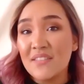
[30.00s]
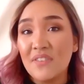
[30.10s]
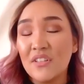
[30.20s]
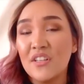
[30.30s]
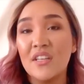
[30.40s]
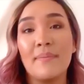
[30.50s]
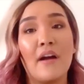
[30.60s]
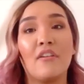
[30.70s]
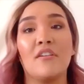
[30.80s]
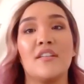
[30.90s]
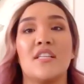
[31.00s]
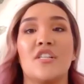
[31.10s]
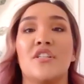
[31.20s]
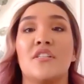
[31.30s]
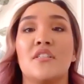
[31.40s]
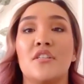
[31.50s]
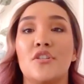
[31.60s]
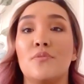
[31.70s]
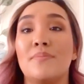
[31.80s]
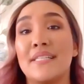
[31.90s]
feel good about our decisions to
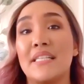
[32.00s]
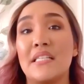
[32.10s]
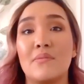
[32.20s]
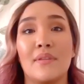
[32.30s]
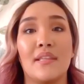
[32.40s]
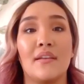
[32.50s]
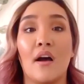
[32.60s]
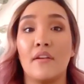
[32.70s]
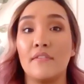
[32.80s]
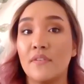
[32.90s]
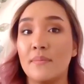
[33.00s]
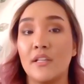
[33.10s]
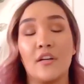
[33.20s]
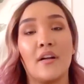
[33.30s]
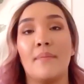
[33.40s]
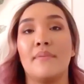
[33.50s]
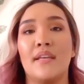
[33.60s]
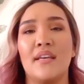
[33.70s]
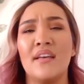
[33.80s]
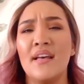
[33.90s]
do business with an unfamiliar
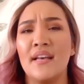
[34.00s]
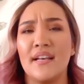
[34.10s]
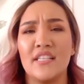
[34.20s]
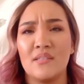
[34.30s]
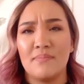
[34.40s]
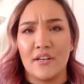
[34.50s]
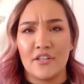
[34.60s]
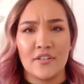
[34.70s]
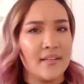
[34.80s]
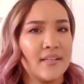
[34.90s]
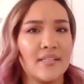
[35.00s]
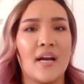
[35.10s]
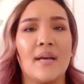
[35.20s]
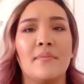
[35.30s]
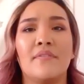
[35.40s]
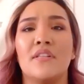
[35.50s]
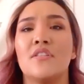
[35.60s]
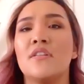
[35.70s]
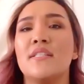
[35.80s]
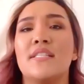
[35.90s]
company, especially in a time of
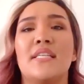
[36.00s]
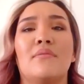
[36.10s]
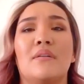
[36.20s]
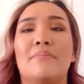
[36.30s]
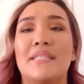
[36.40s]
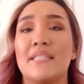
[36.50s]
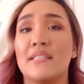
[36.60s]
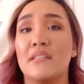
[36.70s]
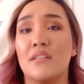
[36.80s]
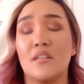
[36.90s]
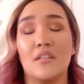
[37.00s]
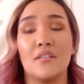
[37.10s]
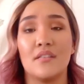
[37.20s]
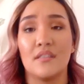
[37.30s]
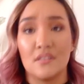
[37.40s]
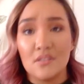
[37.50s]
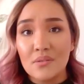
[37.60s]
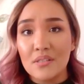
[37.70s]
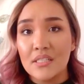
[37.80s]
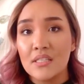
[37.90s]
uncertainty where businesses are closing their
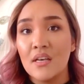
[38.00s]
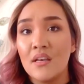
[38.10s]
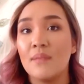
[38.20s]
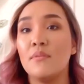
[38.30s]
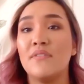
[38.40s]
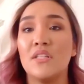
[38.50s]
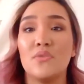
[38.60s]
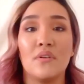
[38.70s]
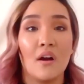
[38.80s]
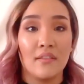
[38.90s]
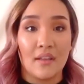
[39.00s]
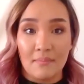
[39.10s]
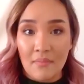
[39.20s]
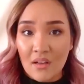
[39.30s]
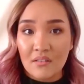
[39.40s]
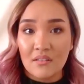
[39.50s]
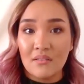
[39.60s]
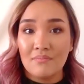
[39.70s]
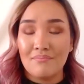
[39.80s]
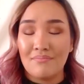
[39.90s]
doors and moving to an online
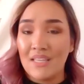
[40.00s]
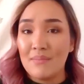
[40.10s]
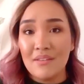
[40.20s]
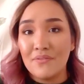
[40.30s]
model, maybe